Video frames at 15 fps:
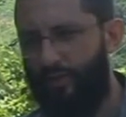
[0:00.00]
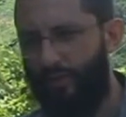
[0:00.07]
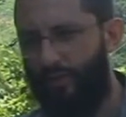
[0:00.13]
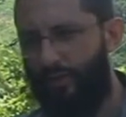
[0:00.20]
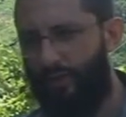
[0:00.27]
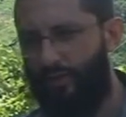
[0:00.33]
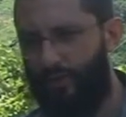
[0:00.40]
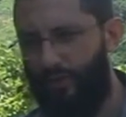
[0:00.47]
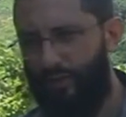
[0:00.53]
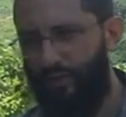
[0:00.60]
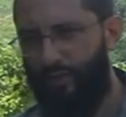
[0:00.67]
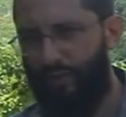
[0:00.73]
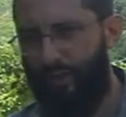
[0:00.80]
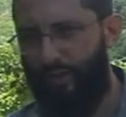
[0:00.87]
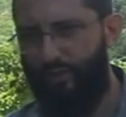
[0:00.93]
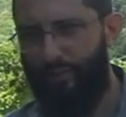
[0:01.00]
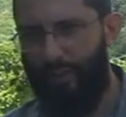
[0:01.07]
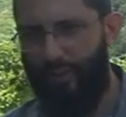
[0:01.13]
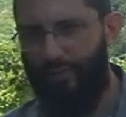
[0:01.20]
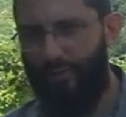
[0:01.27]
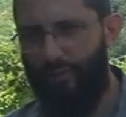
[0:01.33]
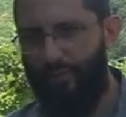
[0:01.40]
to judge saved
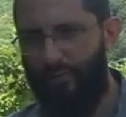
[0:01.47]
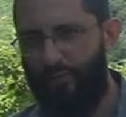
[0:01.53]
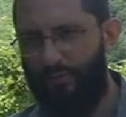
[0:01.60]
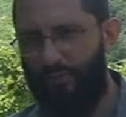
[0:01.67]
people.